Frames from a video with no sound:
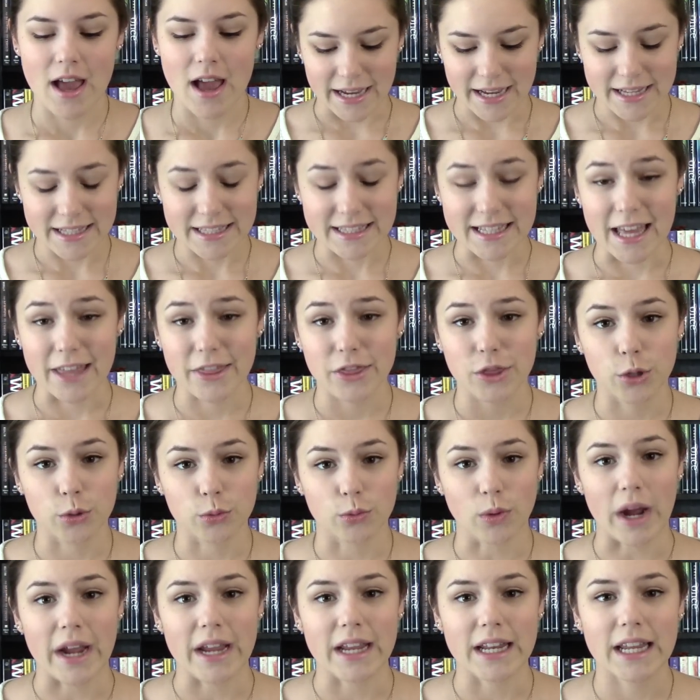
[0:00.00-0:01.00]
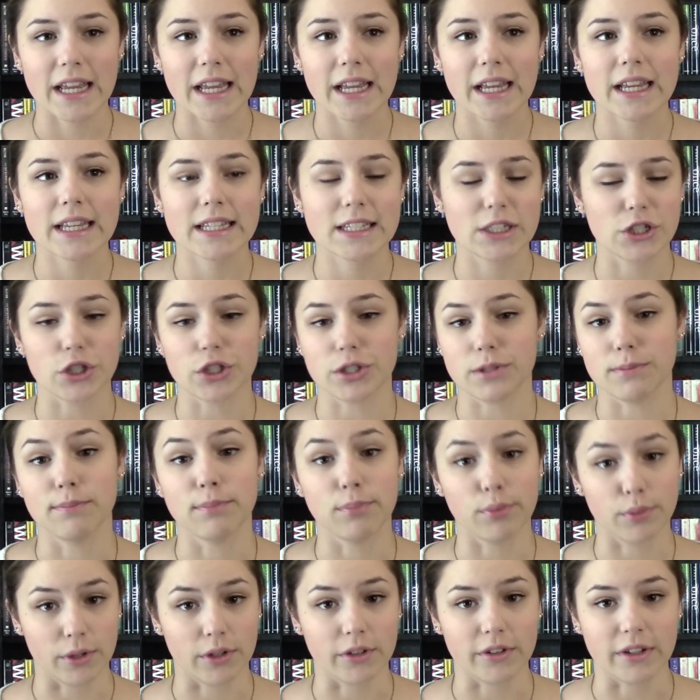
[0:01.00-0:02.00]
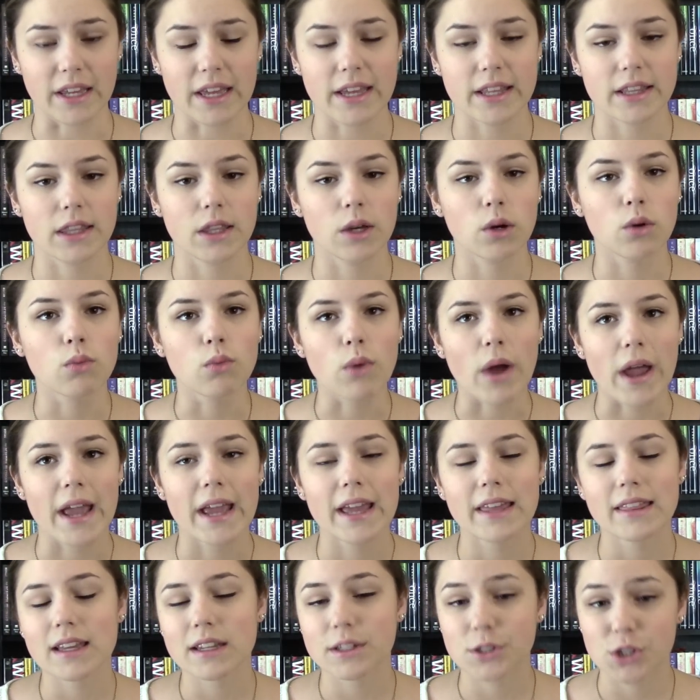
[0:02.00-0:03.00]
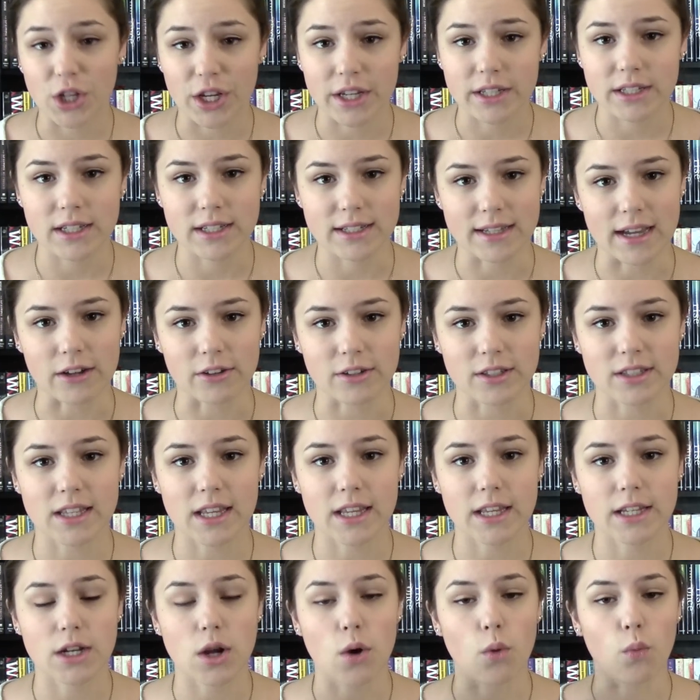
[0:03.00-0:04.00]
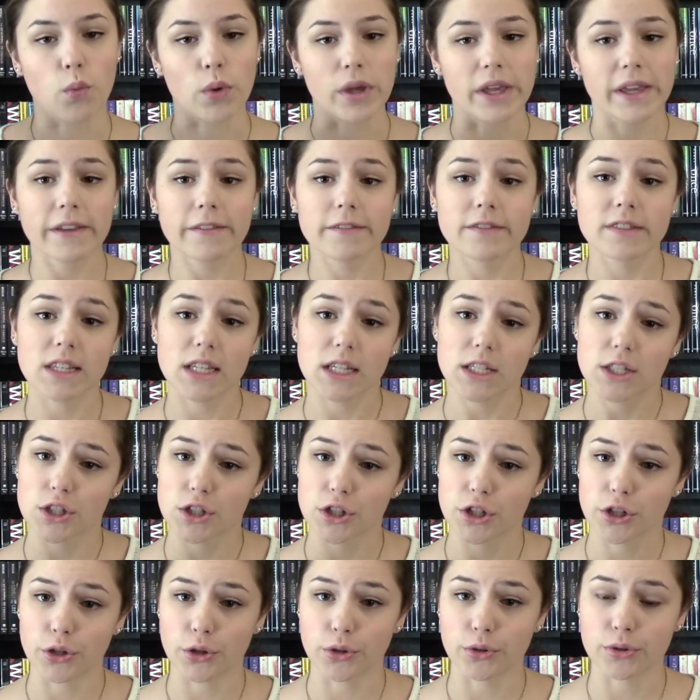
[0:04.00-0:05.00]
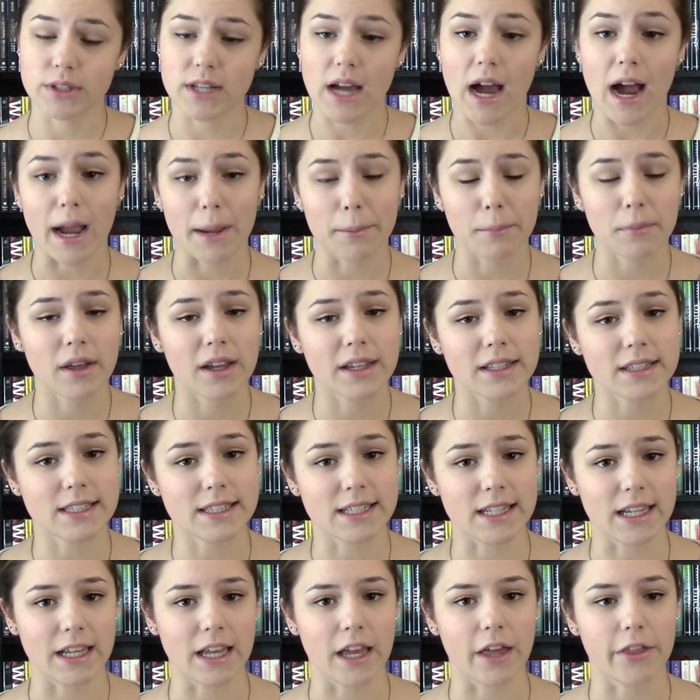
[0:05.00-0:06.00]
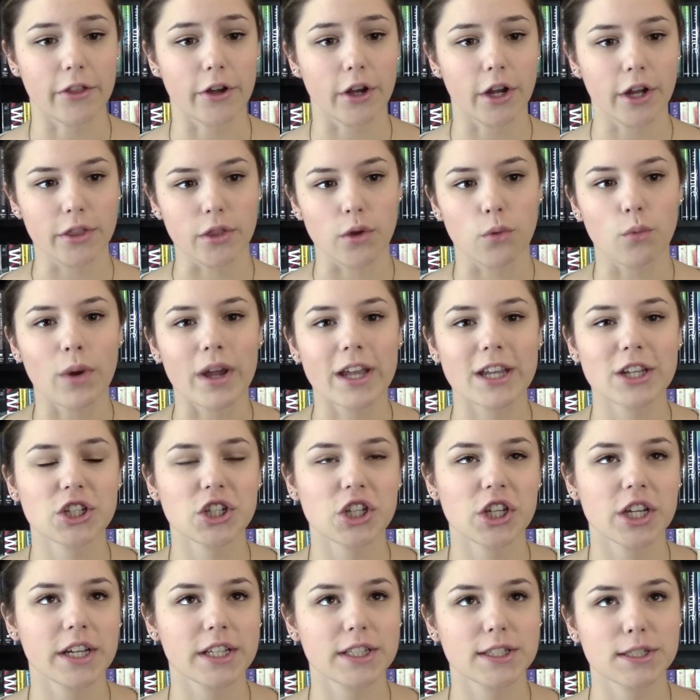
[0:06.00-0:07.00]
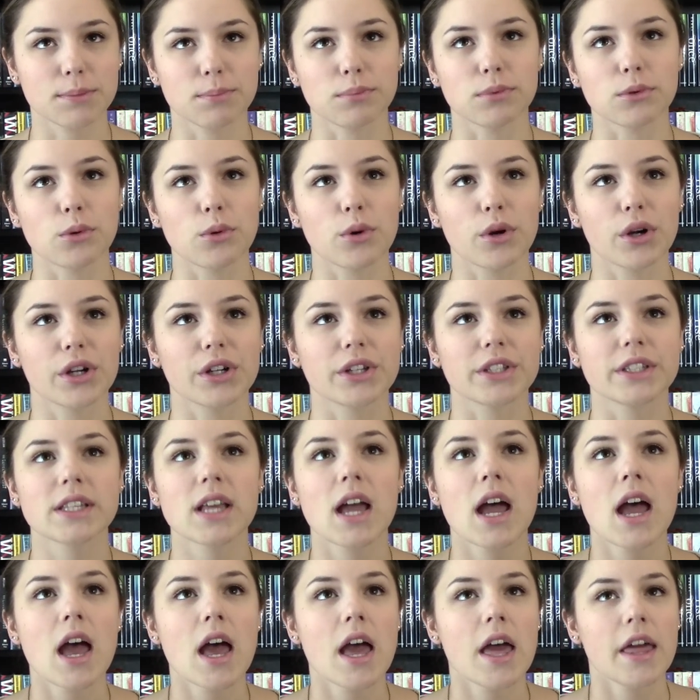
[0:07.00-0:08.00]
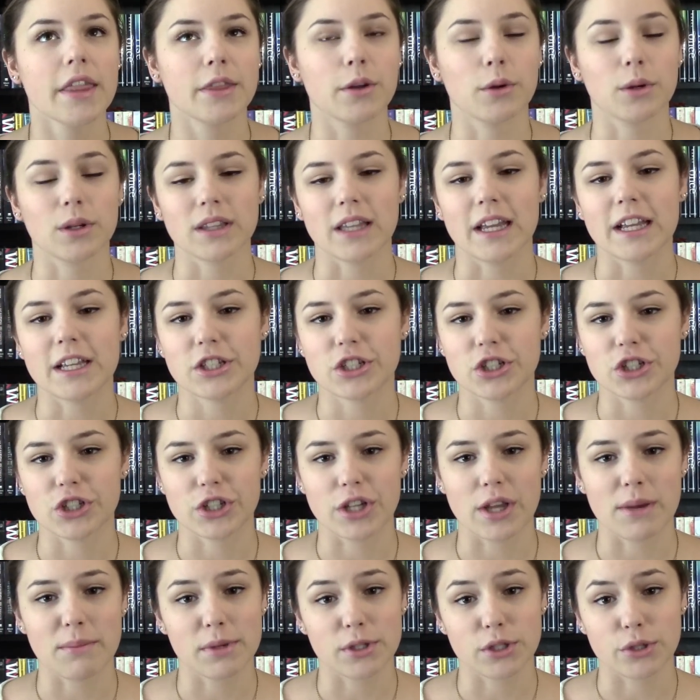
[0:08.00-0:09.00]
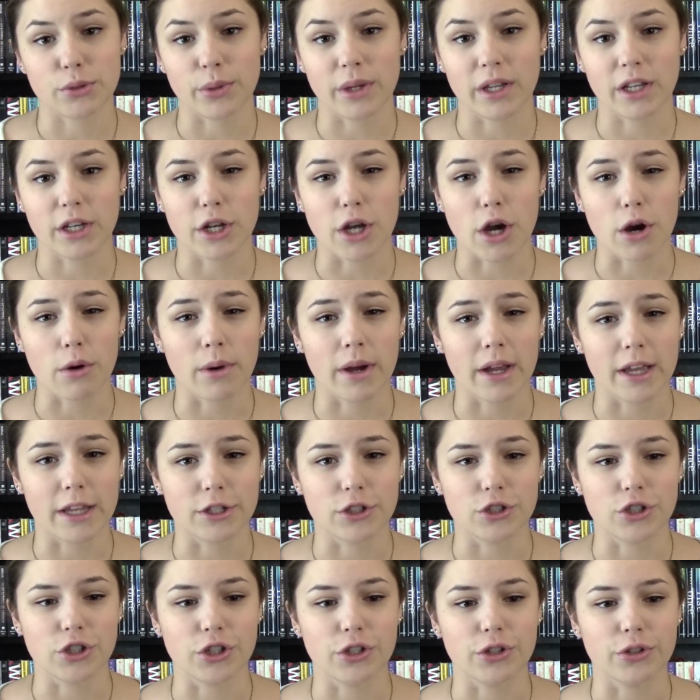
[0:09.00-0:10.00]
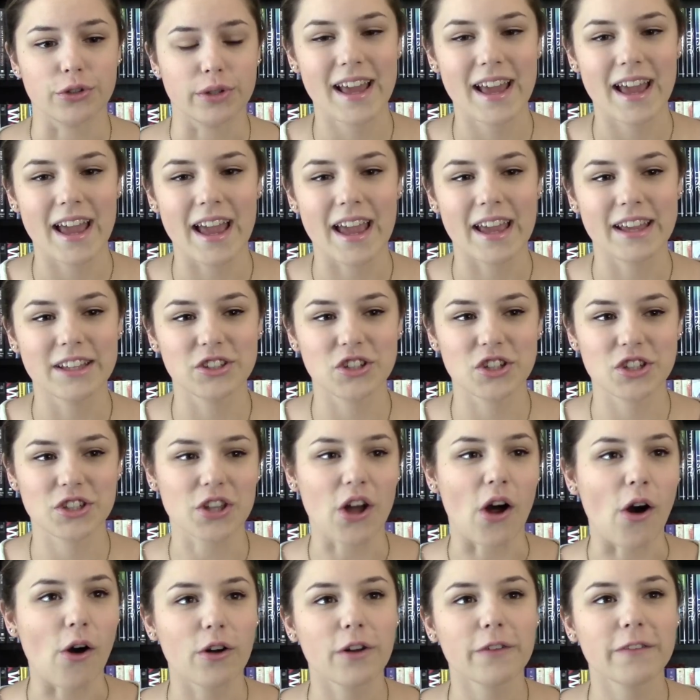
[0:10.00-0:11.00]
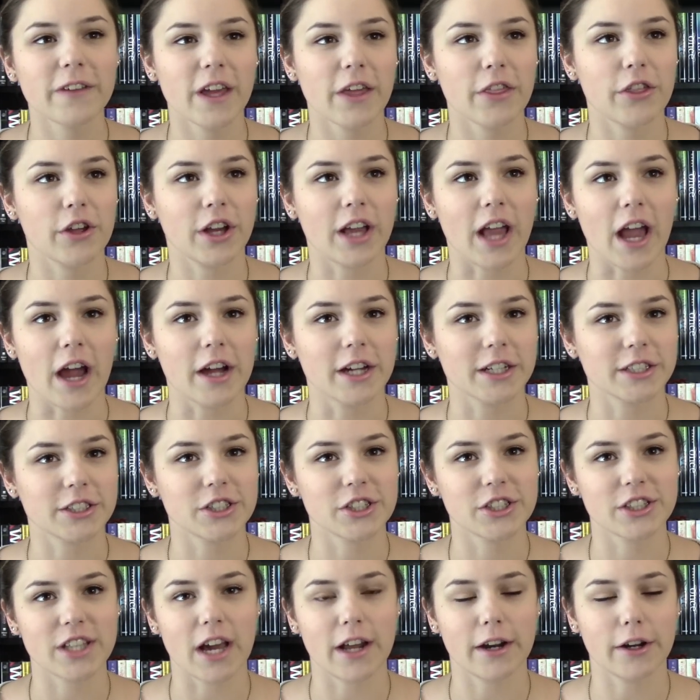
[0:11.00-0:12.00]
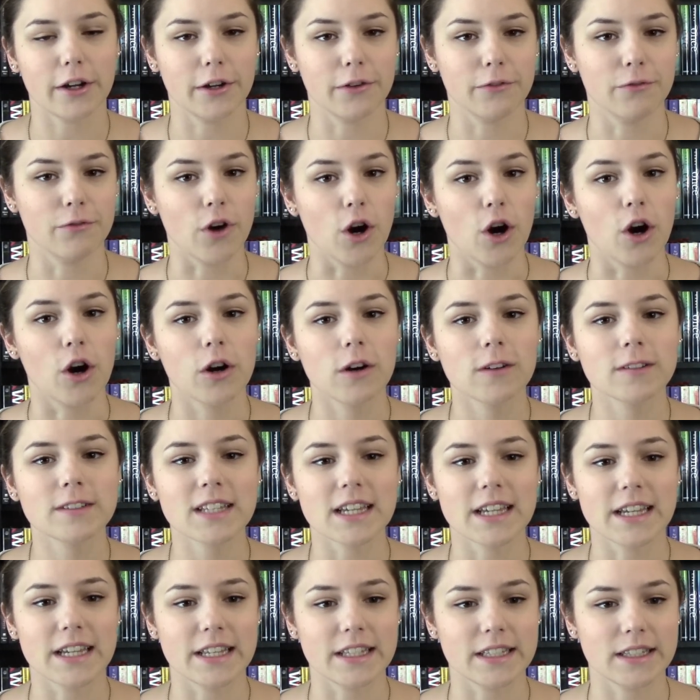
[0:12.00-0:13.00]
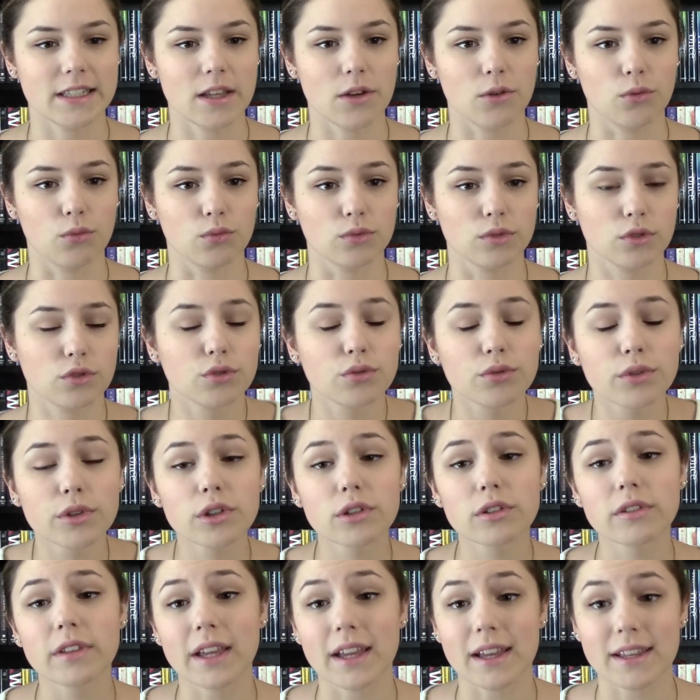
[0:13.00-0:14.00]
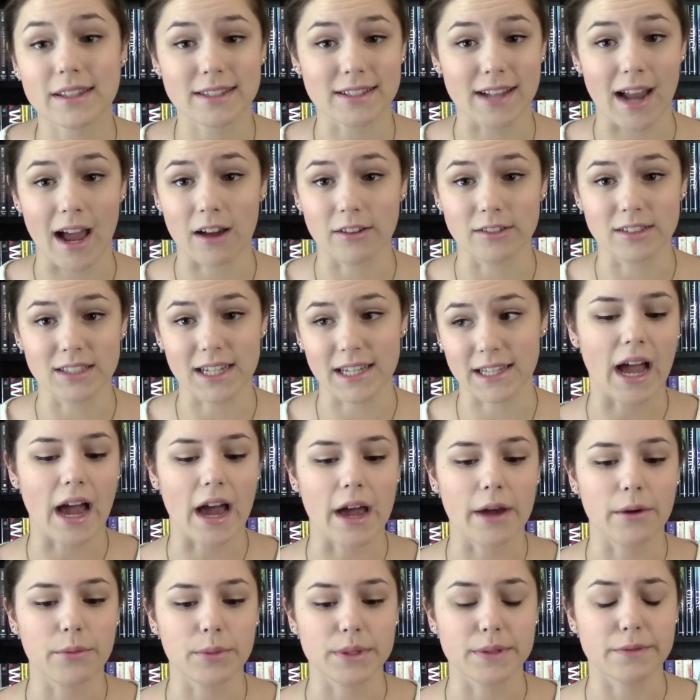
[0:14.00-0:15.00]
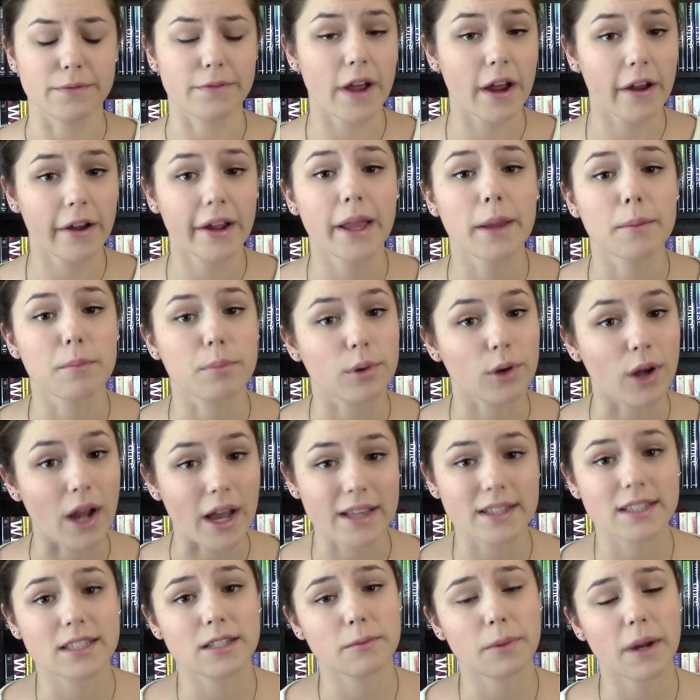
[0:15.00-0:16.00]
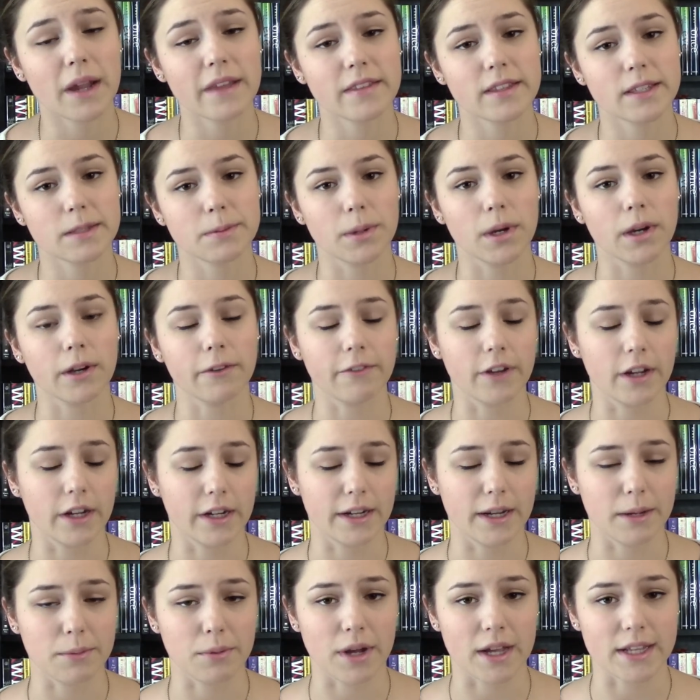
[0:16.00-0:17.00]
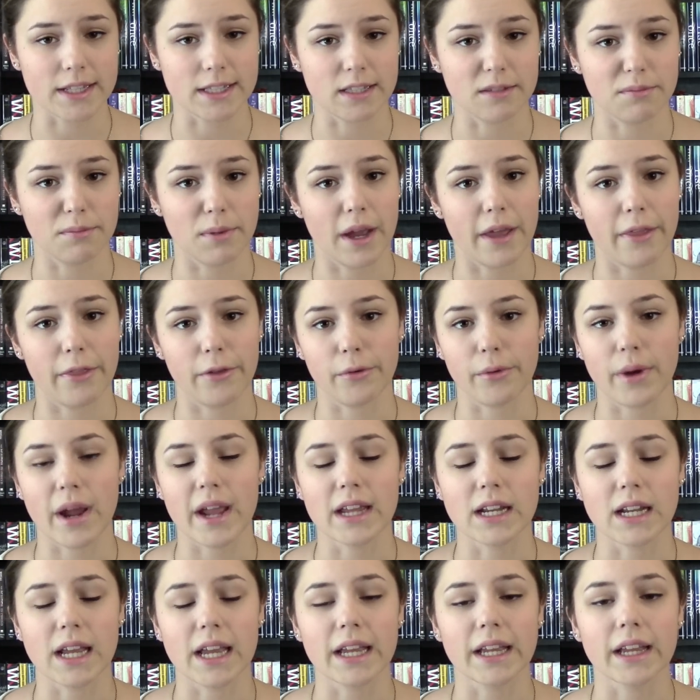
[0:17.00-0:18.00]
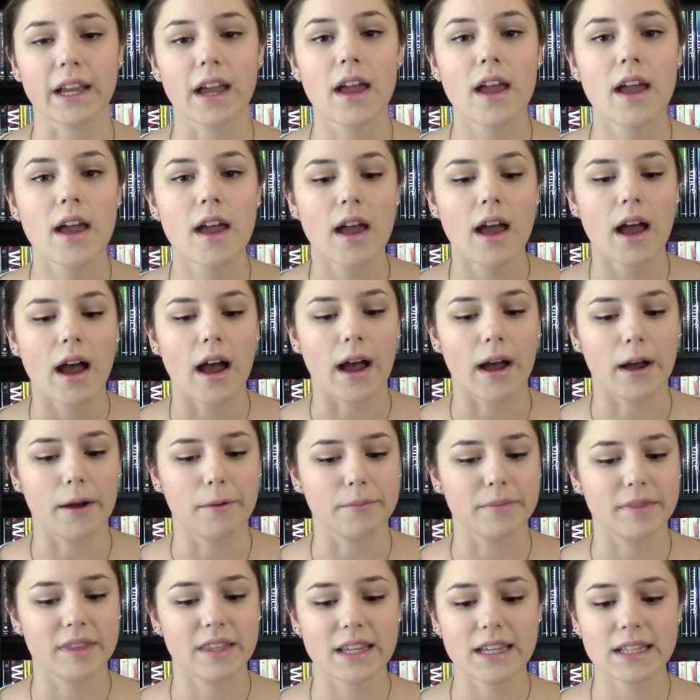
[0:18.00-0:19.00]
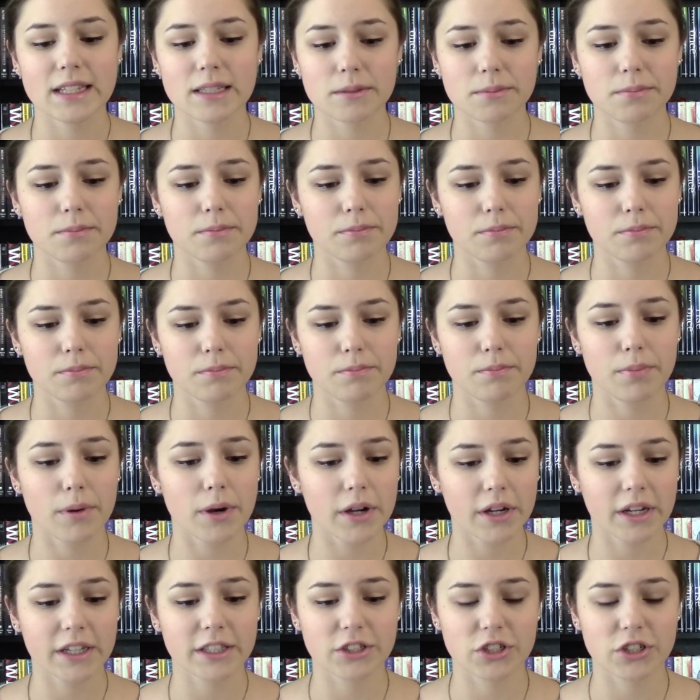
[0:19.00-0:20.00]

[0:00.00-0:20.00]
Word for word: Like I said, the writing is just brilliant. The way that Jandy Nelson weaves these two timelines together and the way she explores the relationship between Noah and Jude and just all the other characters that are involved is truly astounding. I was very impressed by this book, very impressed by the writing. Um, this book